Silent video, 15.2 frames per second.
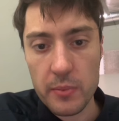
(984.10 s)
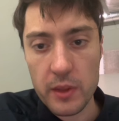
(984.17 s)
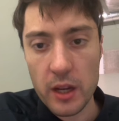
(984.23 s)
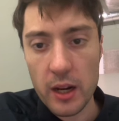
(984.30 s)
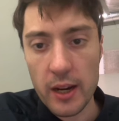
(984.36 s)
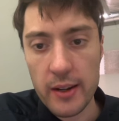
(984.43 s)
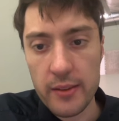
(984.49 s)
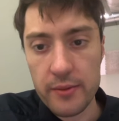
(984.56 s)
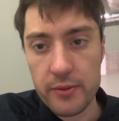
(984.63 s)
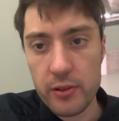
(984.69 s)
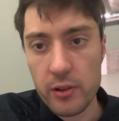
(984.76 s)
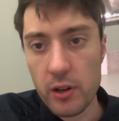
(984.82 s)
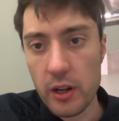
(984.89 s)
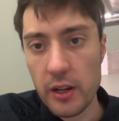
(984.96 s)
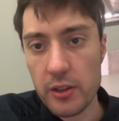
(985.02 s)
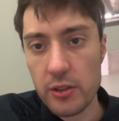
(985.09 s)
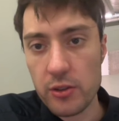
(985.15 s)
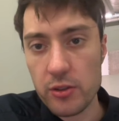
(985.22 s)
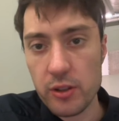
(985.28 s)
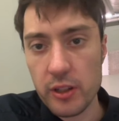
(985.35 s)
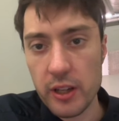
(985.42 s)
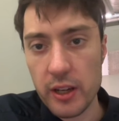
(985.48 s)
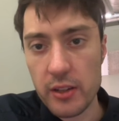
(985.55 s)
item for
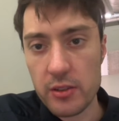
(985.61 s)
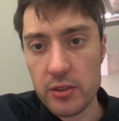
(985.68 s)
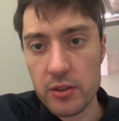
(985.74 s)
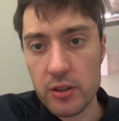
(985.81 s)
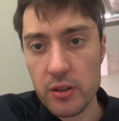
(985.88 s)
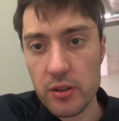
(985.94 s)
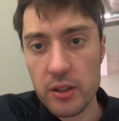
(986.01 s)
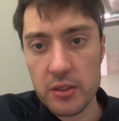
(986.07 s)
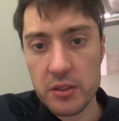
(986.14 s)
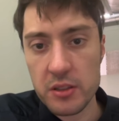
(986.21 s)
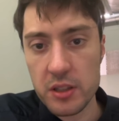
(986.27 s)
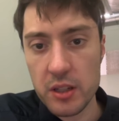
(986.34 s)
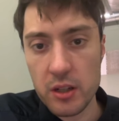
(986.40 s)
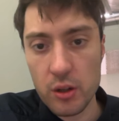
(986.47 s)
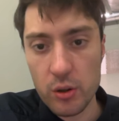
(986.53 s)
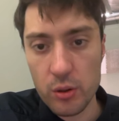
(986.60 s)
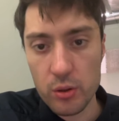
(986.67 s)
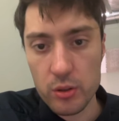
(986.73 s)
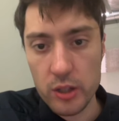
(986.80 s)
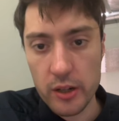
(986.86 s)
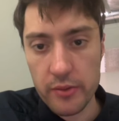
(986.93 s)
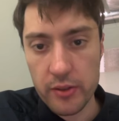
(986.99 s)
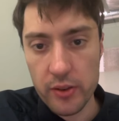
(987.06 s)
industry yet. So let's hold
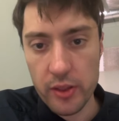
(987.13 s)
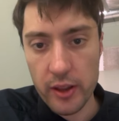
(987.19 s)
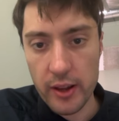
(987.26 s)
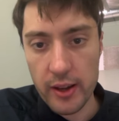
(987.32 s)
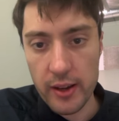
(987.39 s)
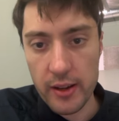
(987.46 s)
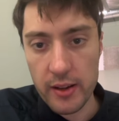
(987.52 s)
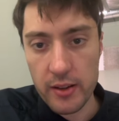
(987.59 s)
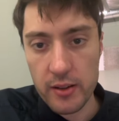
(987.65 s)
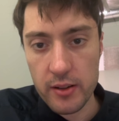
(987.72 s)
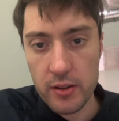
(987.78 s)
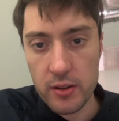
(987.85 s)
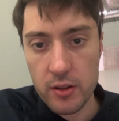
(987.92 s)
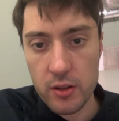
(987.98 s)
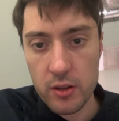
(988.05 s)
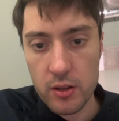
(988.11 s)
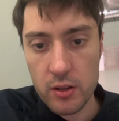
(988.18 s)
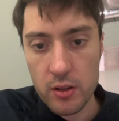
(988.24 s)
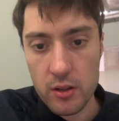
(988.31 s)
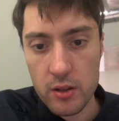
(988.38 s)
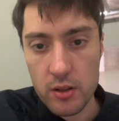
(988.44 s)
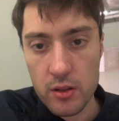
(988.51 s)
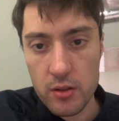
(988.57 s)
off on that.
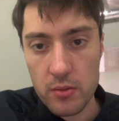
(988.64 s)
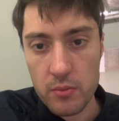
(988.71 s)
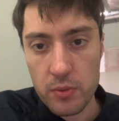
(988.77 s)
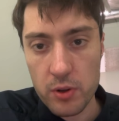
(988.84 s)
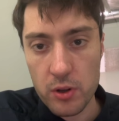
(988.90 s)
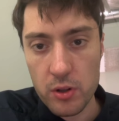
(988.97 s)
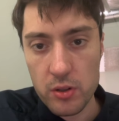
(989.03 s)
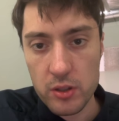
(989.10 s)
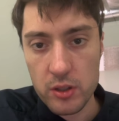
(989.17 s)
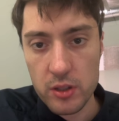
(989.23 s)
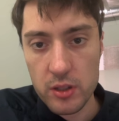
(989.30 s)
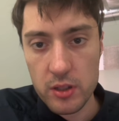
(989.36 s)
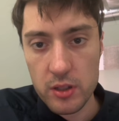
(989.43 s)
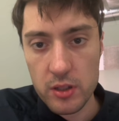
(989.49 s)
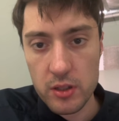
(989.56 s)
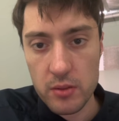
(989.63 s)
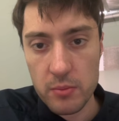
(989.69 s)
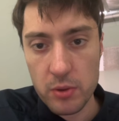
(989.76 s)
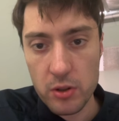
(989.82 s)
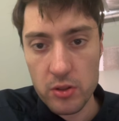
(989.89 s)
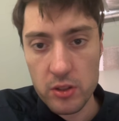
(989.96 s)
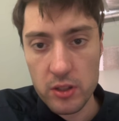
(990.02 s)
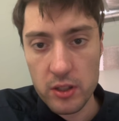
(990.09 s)
Person
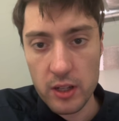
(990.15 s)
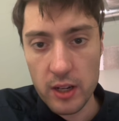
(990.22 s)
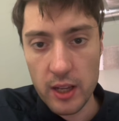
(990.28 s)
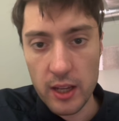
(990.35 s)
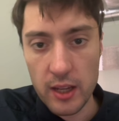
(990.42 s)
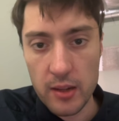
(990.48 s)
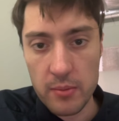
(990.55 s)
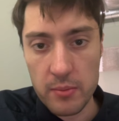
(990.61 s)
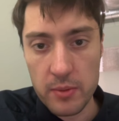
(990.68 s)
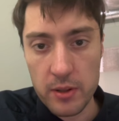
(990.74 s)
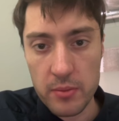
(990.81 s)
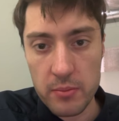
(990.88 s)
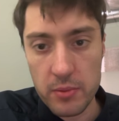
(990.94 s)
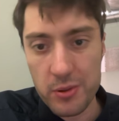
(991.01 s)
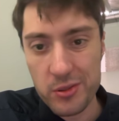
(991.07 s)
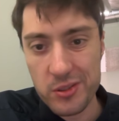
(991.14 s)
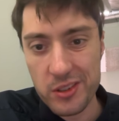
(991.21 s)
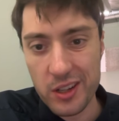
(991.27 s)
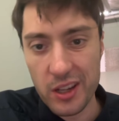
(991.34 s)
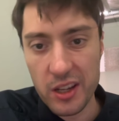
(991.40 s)
name, person